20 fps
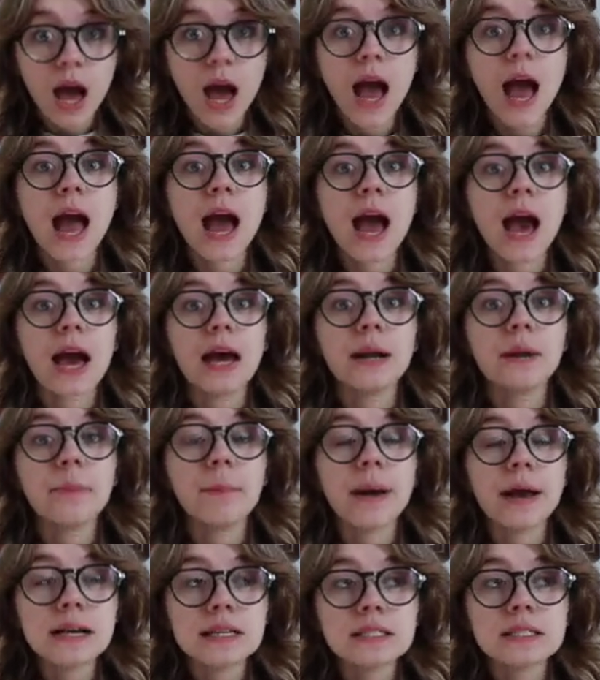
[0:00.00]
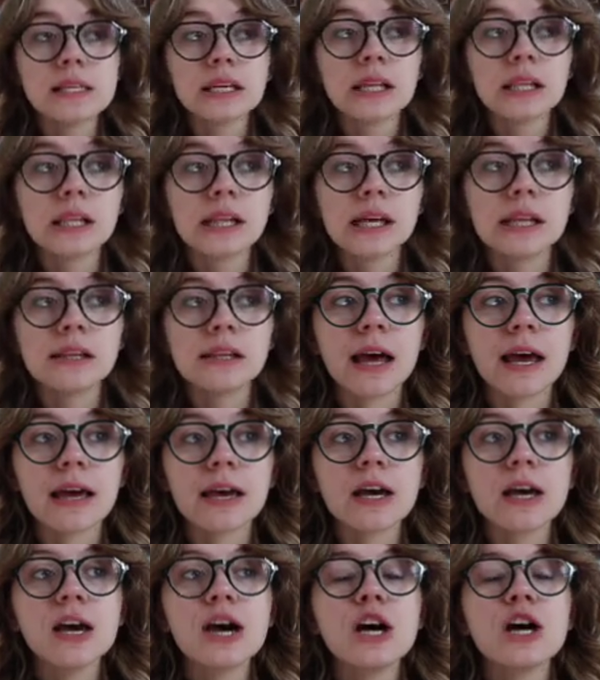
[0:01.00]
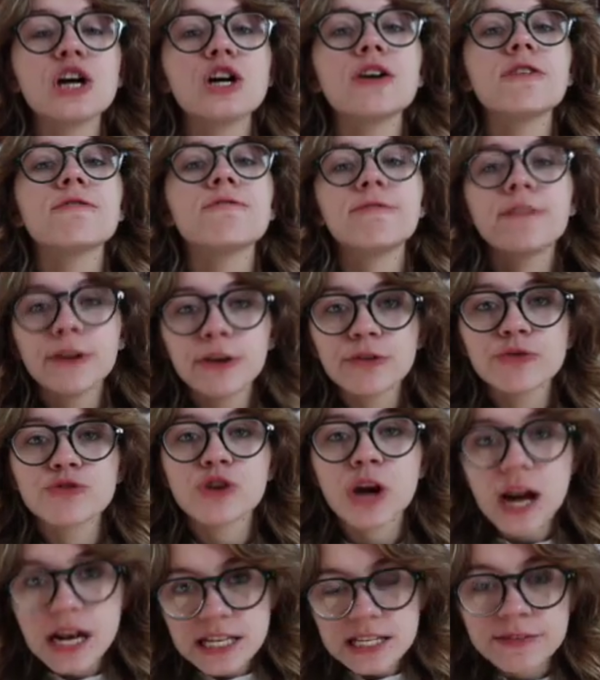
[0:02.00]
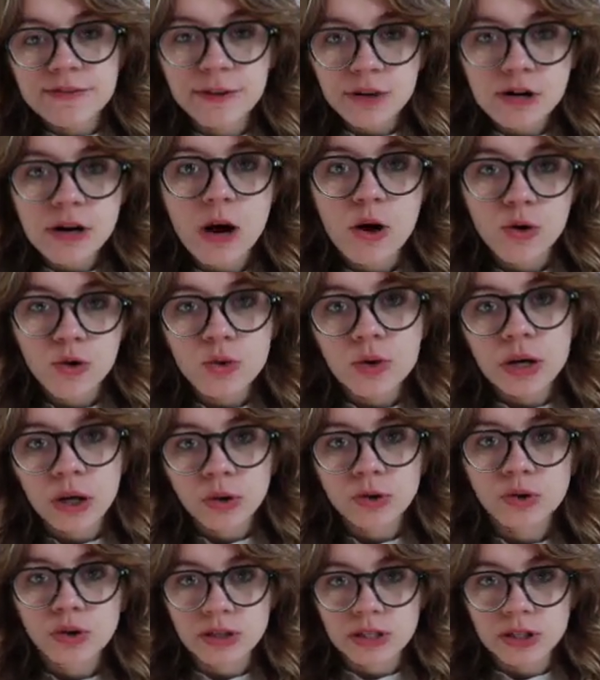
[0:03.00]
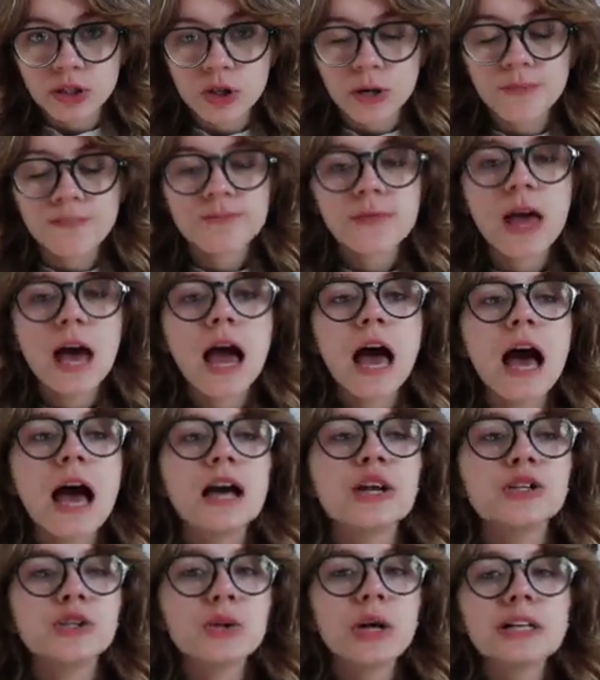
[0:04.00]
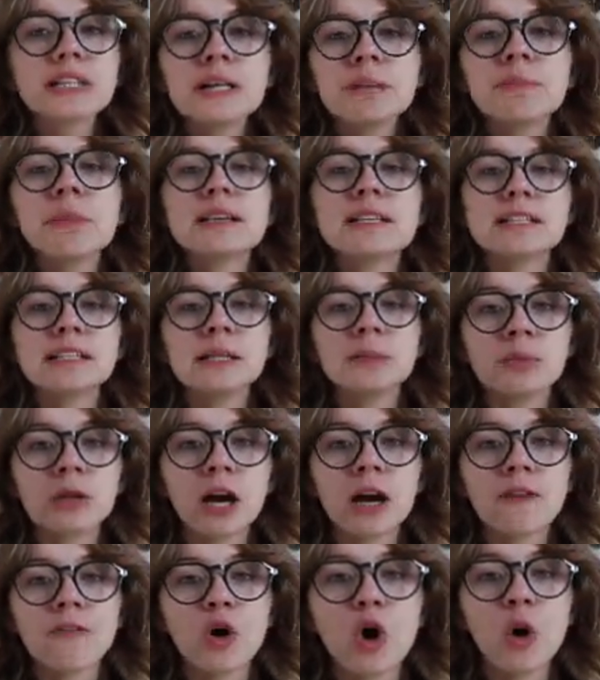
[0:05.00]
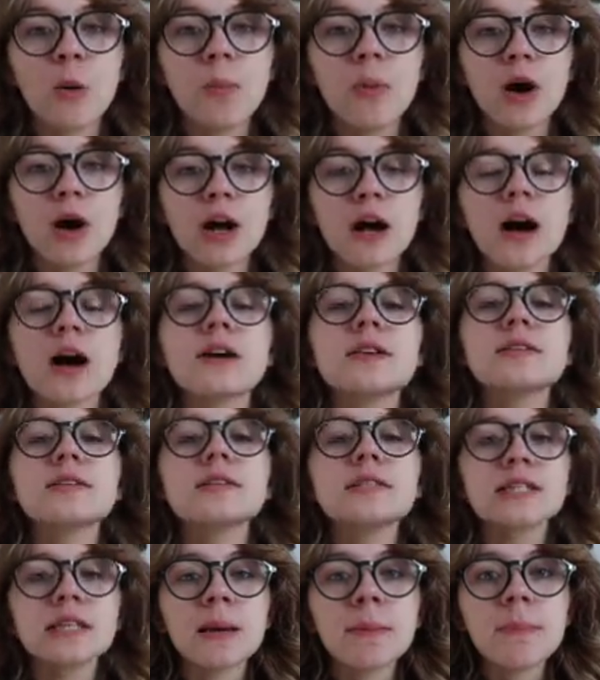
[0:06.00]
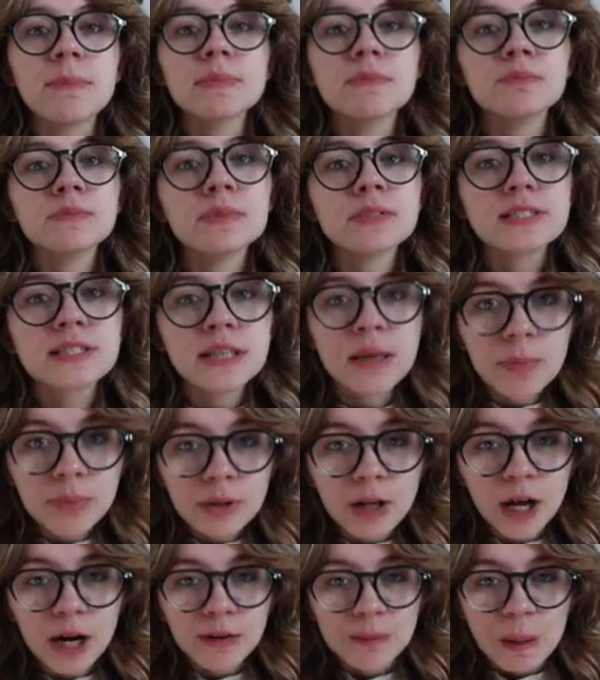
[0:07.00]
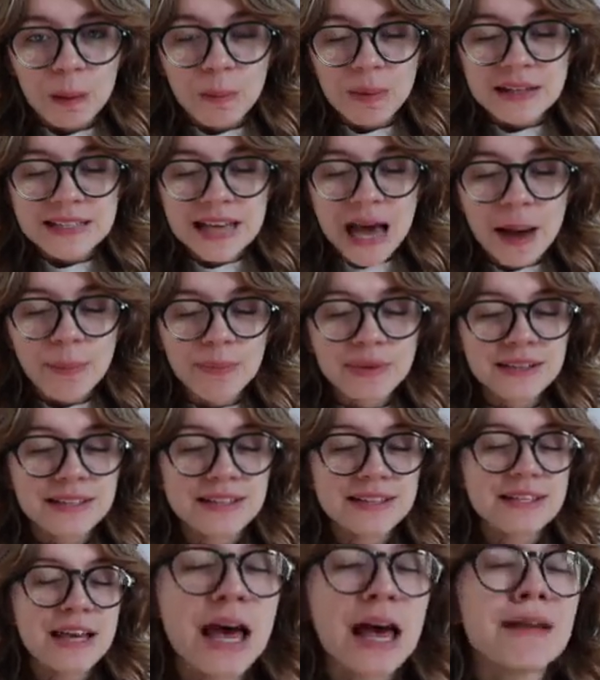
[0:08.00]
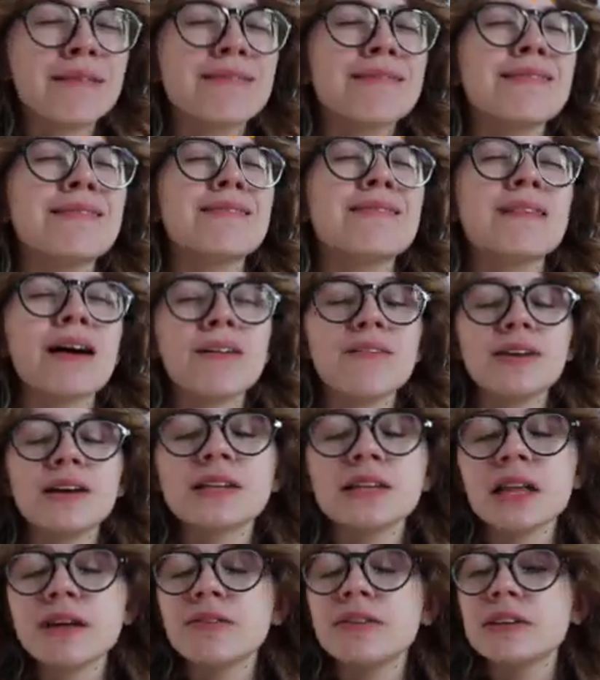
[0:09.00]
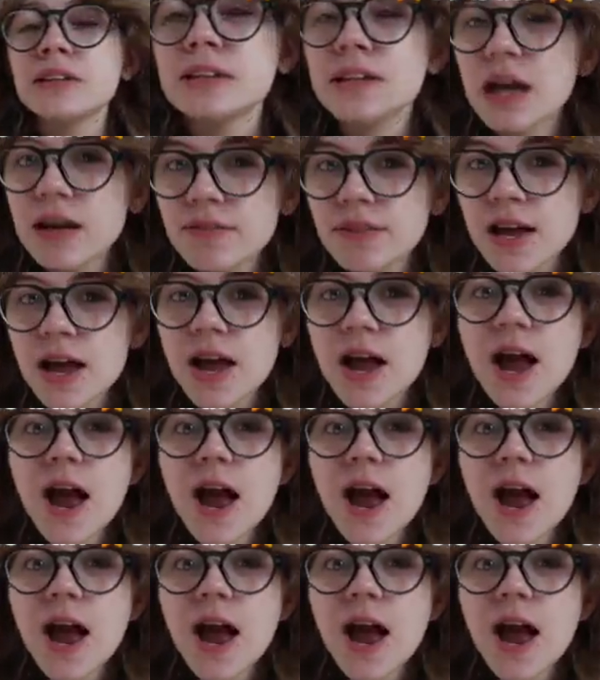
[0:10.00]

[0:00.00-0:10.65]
and basically like tries to figure out who killed her sister. So that's like basically the plot of the whole book. Some subplot of romance happens. Love it, love it, love it.